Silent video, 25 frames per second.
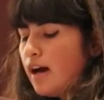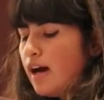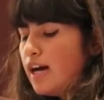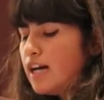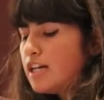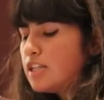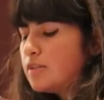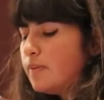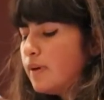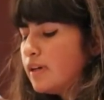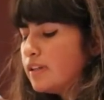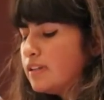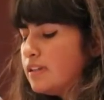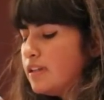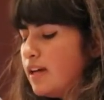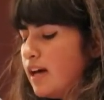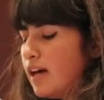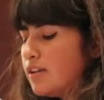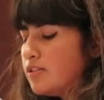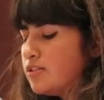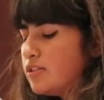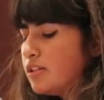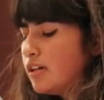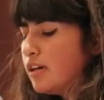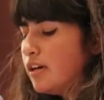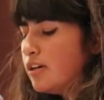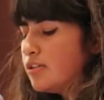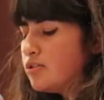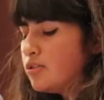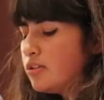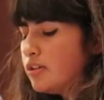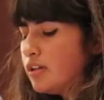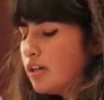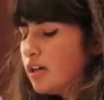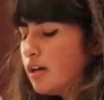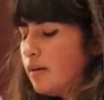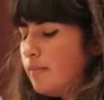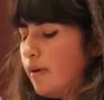I expected Ashton
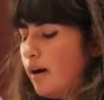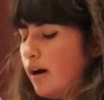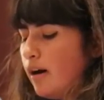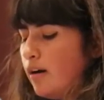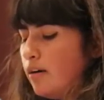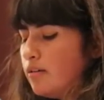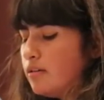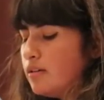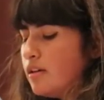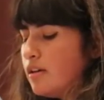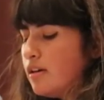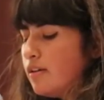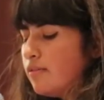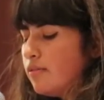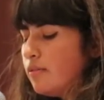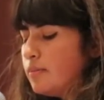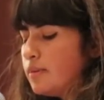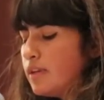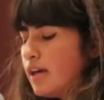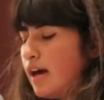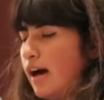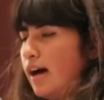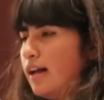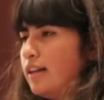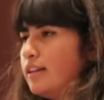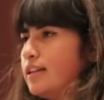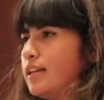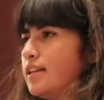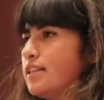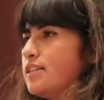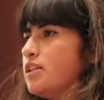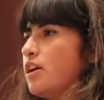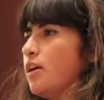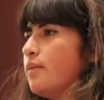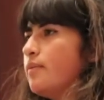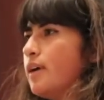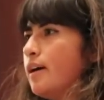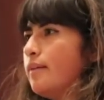Kutcher to come out from the alley
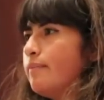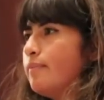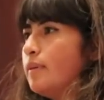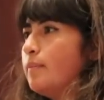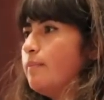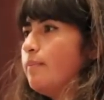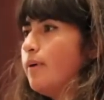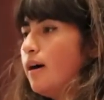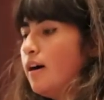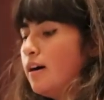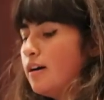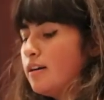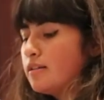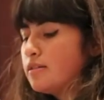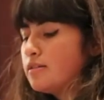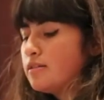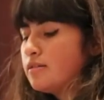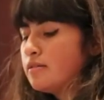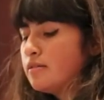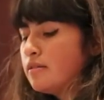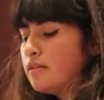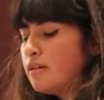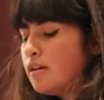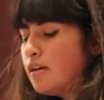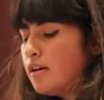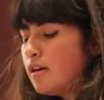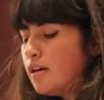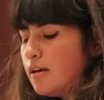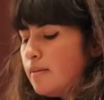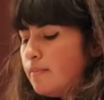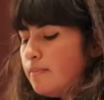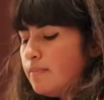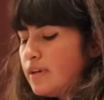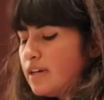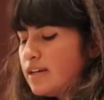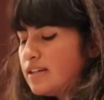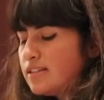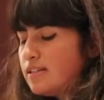and tell me I'd been punked,
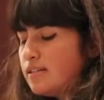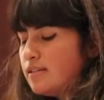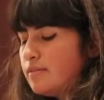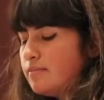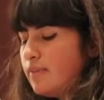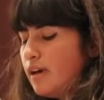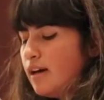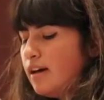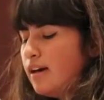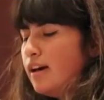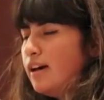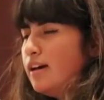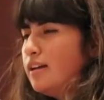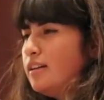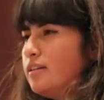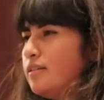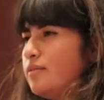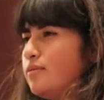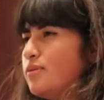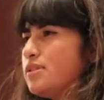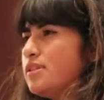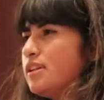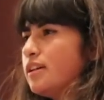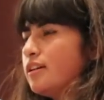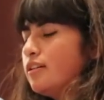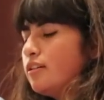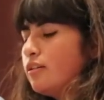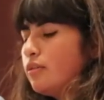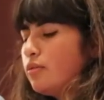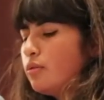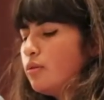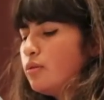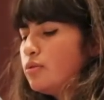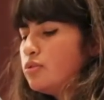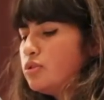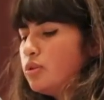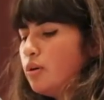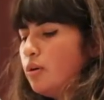because in my head it was like a
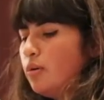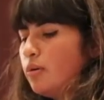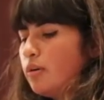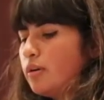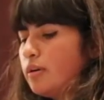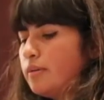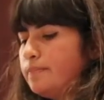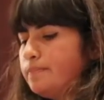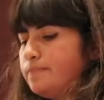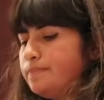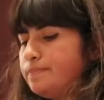cruel joke.